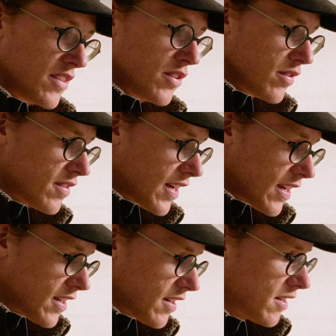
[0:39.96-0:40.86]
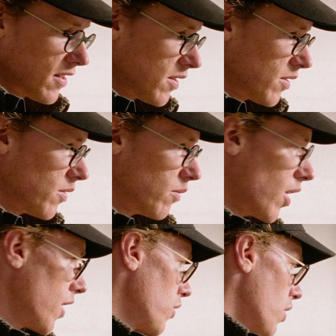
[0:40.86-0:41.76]
you think,
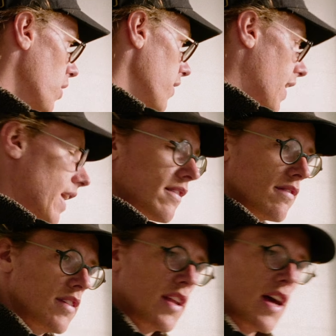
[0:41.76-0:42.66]
why do I want that? It